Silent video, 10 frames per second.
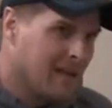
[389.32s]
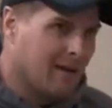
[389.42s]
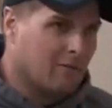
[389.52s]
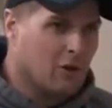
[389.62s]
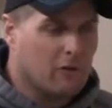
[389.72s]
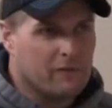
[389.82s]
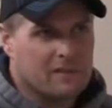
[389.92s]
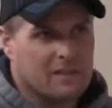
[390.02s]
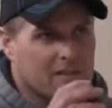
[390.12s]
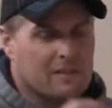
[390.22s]
I don't know if
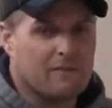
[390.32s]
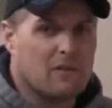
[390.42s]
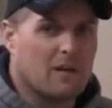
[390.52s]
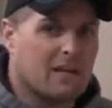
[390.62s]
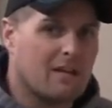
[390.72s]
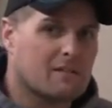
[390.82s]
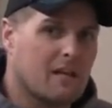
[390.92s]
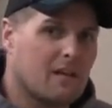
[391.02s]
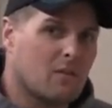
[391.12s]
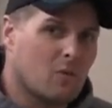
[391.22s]
it's because I've done it
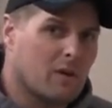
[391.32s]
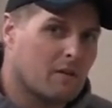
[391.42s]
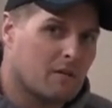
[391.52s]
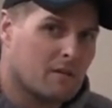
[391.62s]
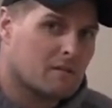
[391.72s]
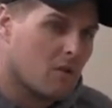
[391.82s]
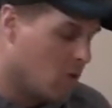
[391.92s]
outside in the winter and it's